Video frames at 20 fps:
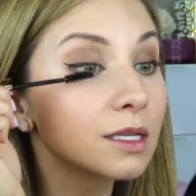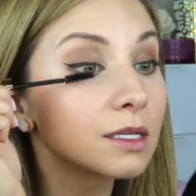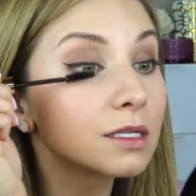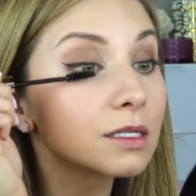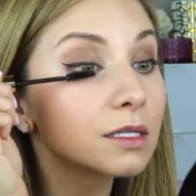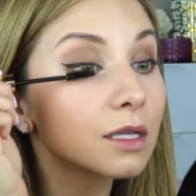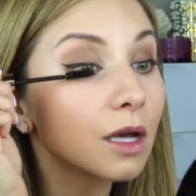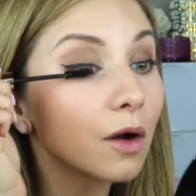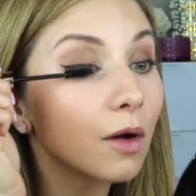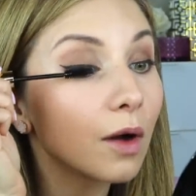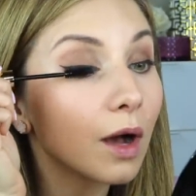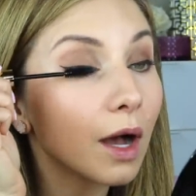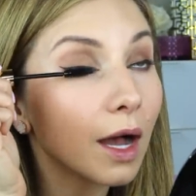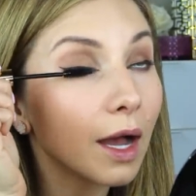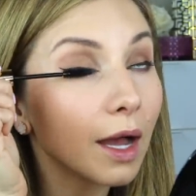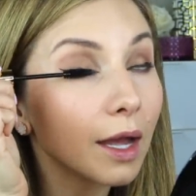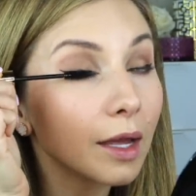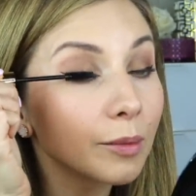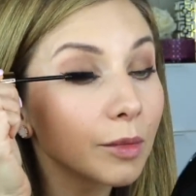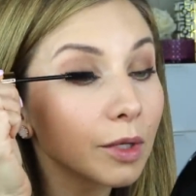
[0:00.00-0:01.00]
So
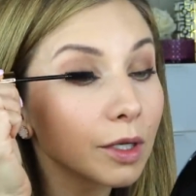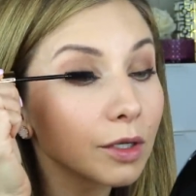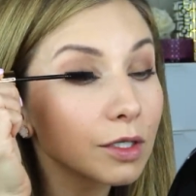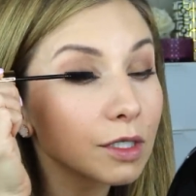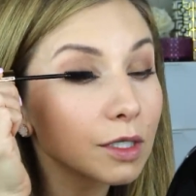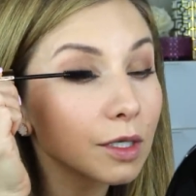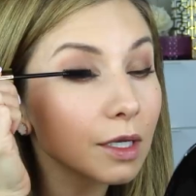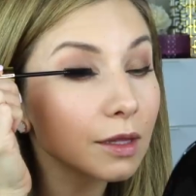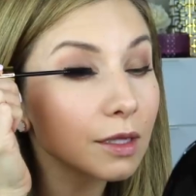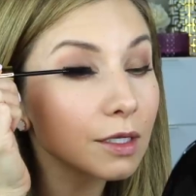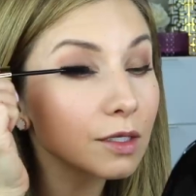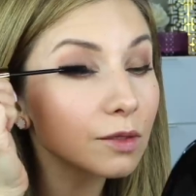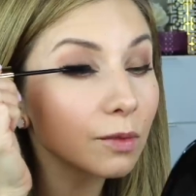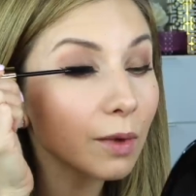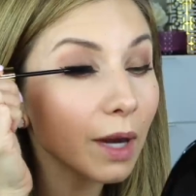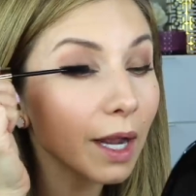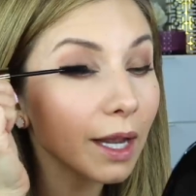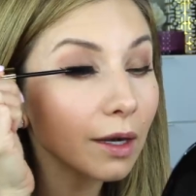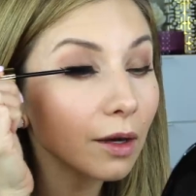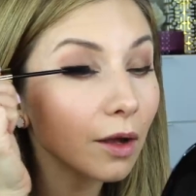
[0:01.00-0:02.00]
I'm gonna just get this
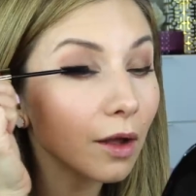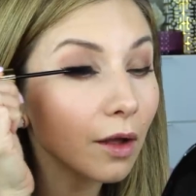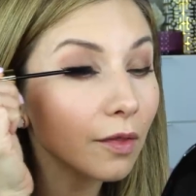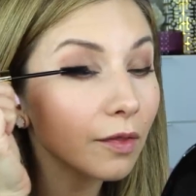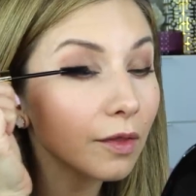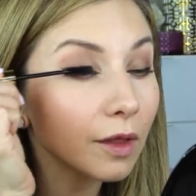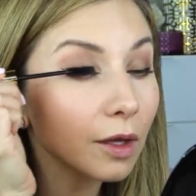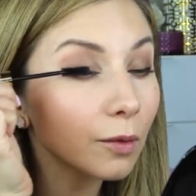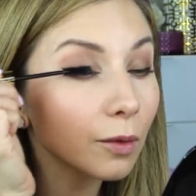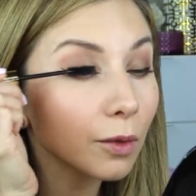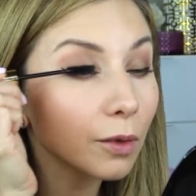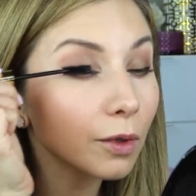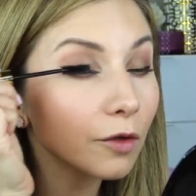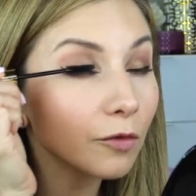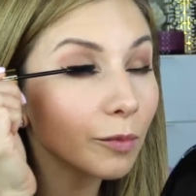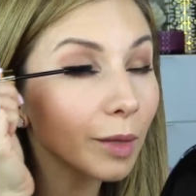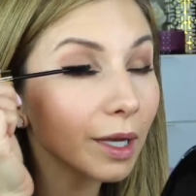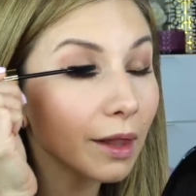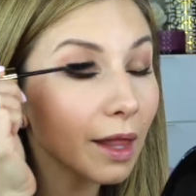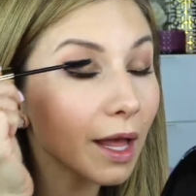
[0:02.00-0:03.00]
right on the root
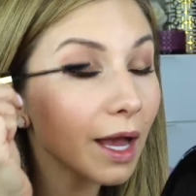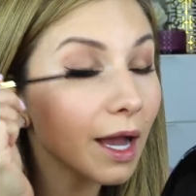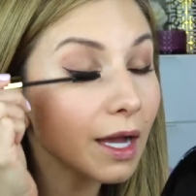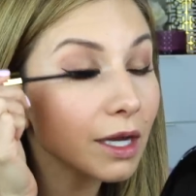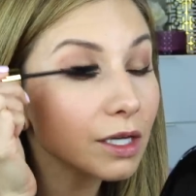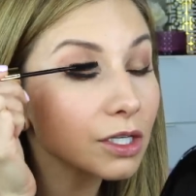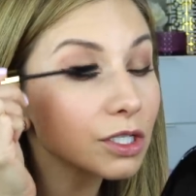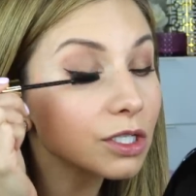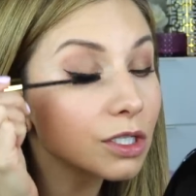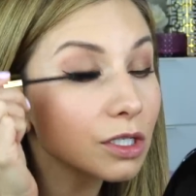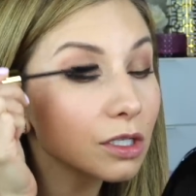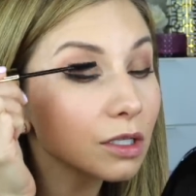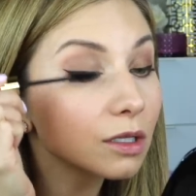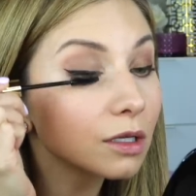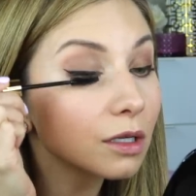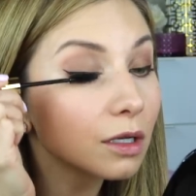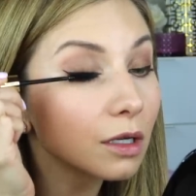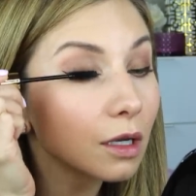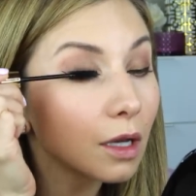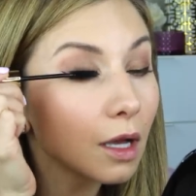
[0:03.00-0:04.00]
of my lash,
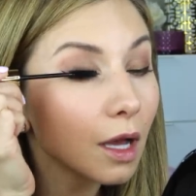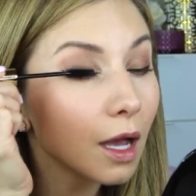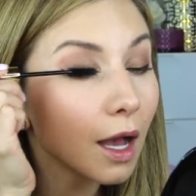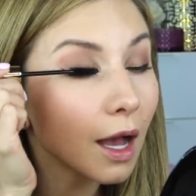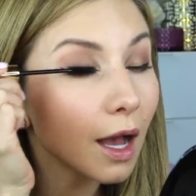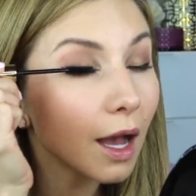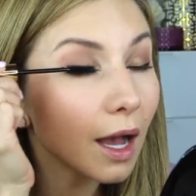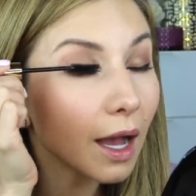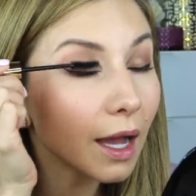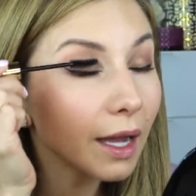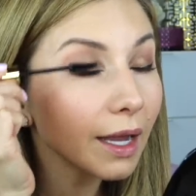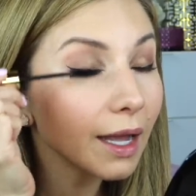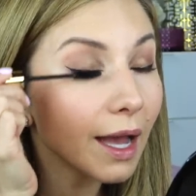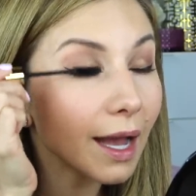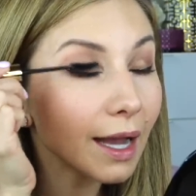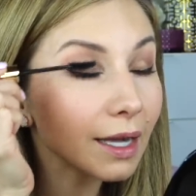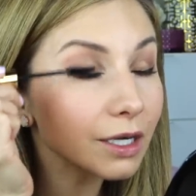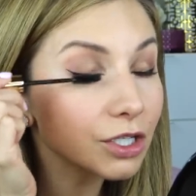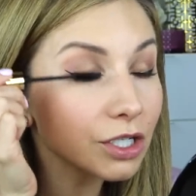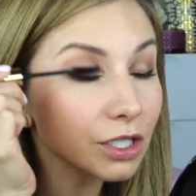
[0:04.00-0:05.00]
I
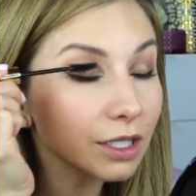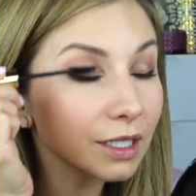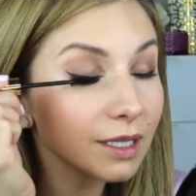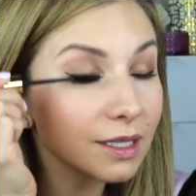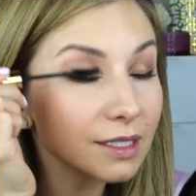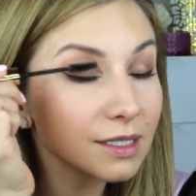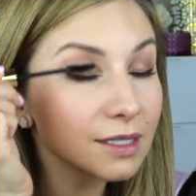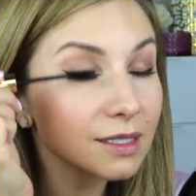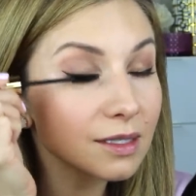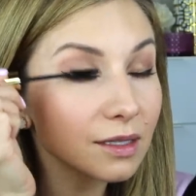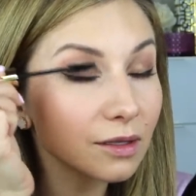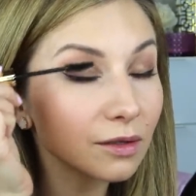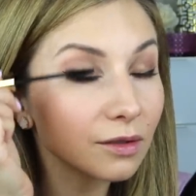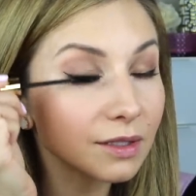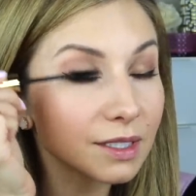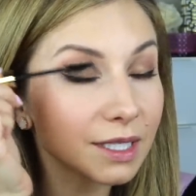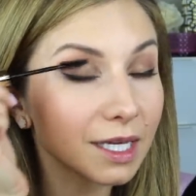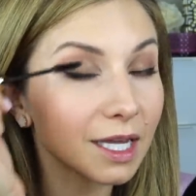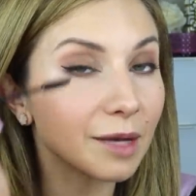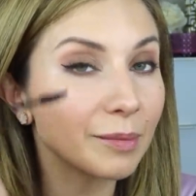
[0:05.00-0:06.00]
actually, this is a little
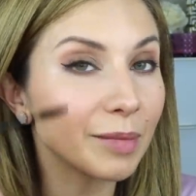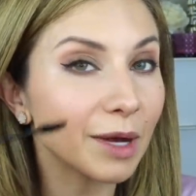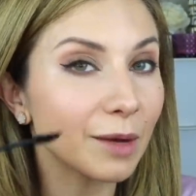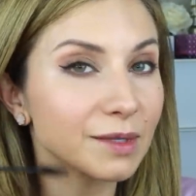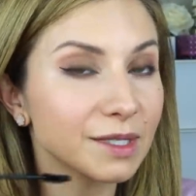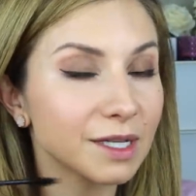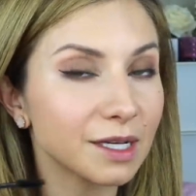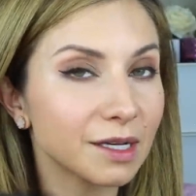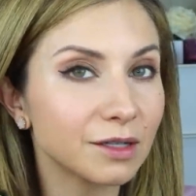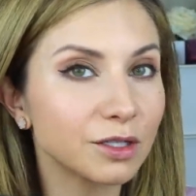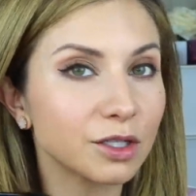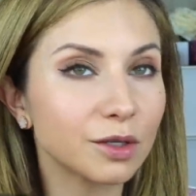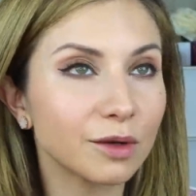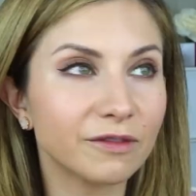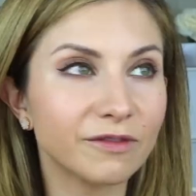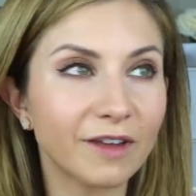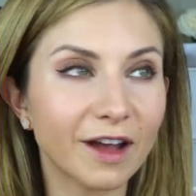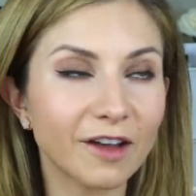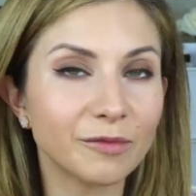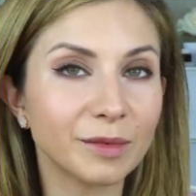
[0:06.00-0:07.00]
tip. I was gonna do a
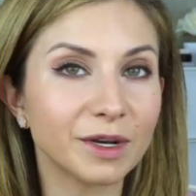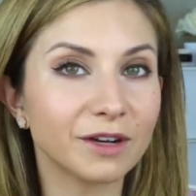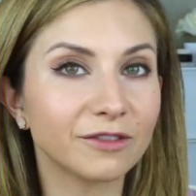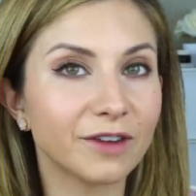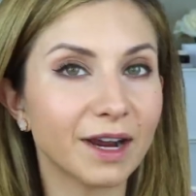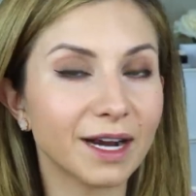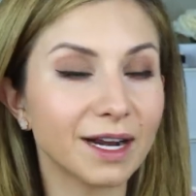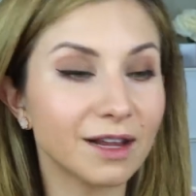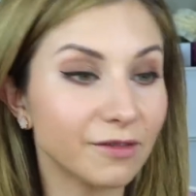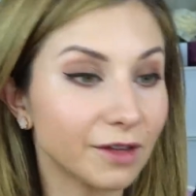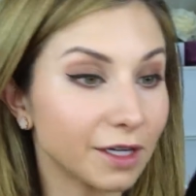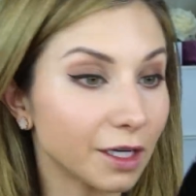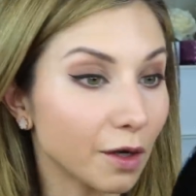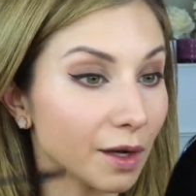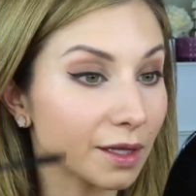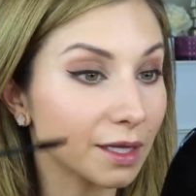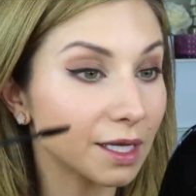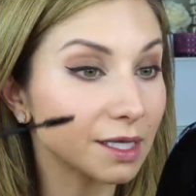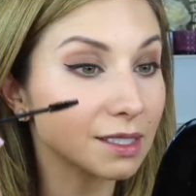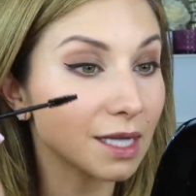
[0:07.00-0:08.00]
five minute Friday video
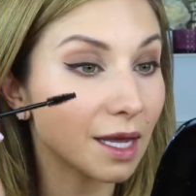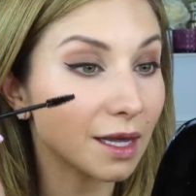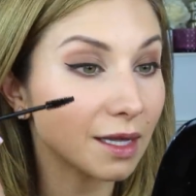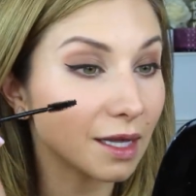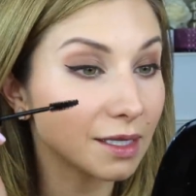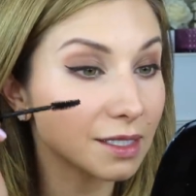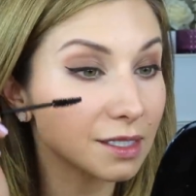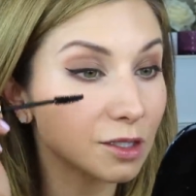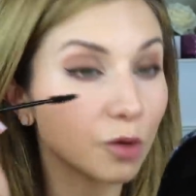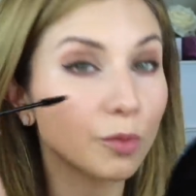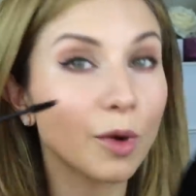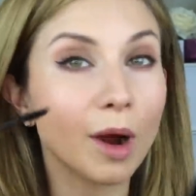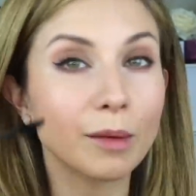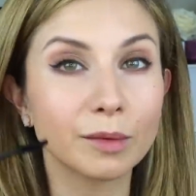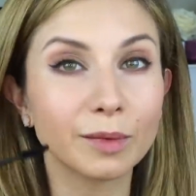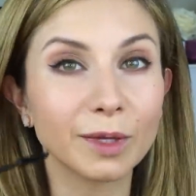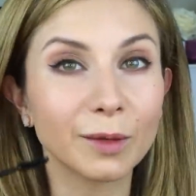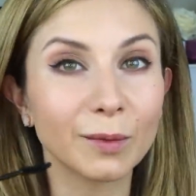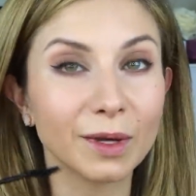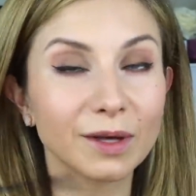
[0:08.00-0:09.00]
on this. I still
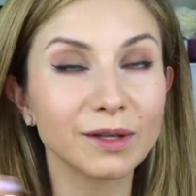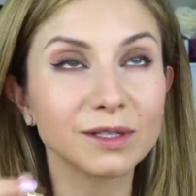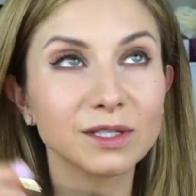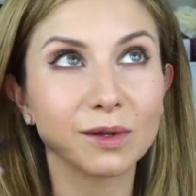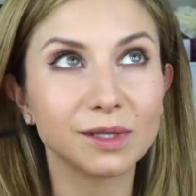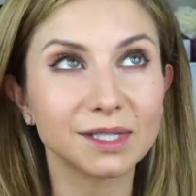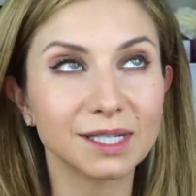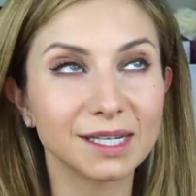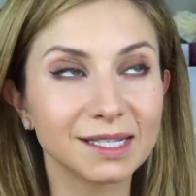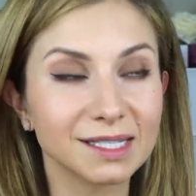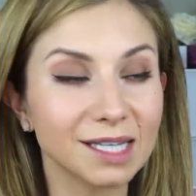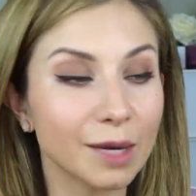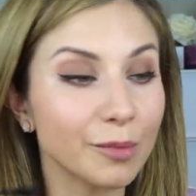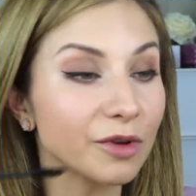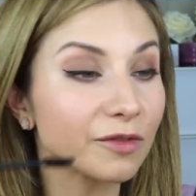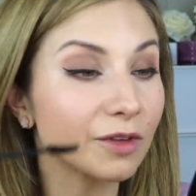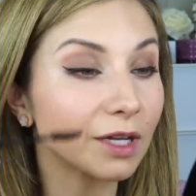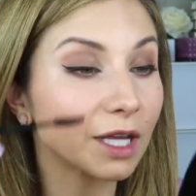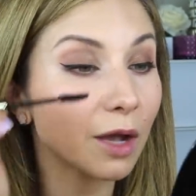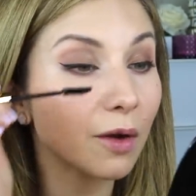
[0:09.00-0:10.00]
probably will, so it's in a
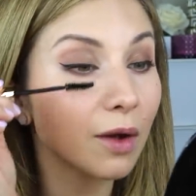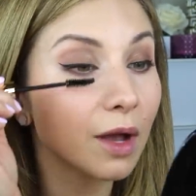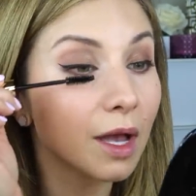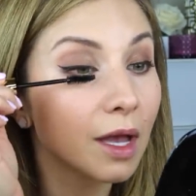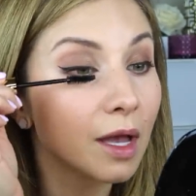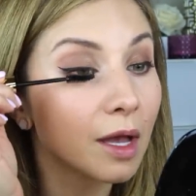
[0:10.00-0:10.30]
separate video.